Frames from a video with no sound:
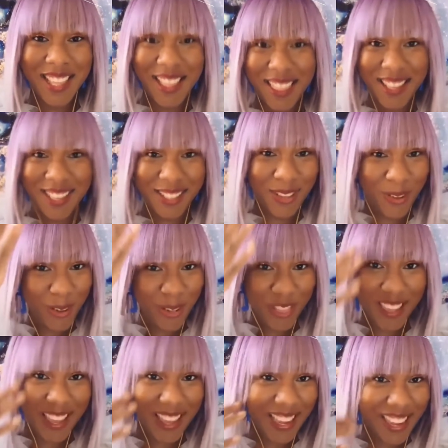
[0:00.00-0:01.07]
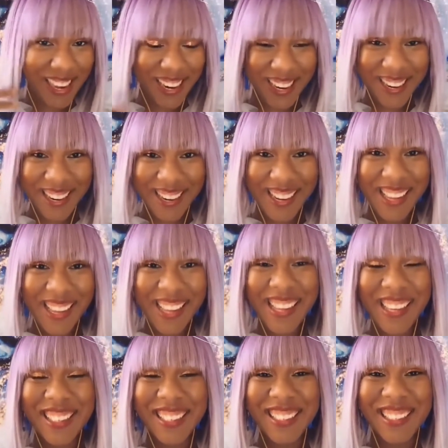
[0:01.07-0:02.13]
whole thing here
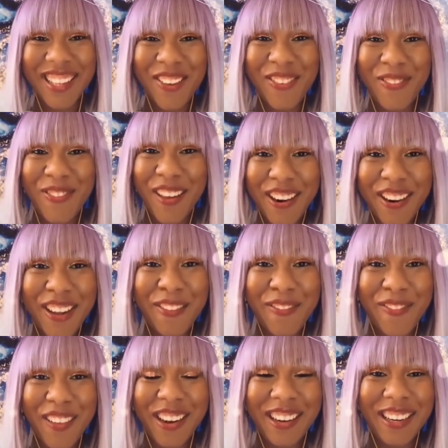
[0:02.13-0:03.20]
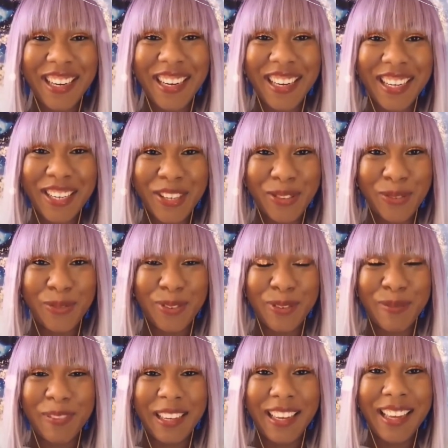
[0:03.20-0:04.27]
is very, very new for
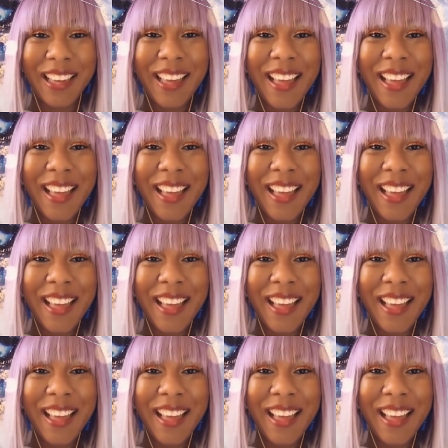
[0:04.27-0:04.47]
me.